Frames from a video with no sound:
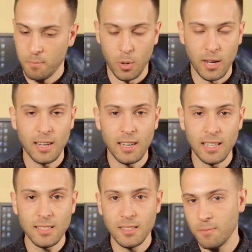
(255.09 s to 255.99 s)
Put it in a
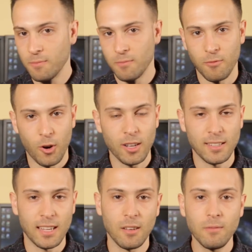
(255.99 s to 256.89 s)
list, wrote
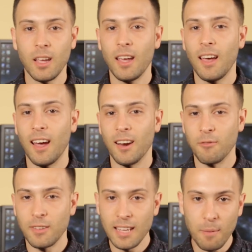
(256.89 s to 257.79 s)
it down, and
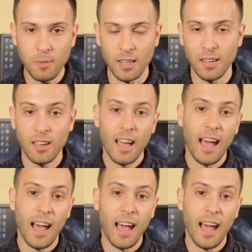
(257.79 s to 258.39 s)
I've kept it.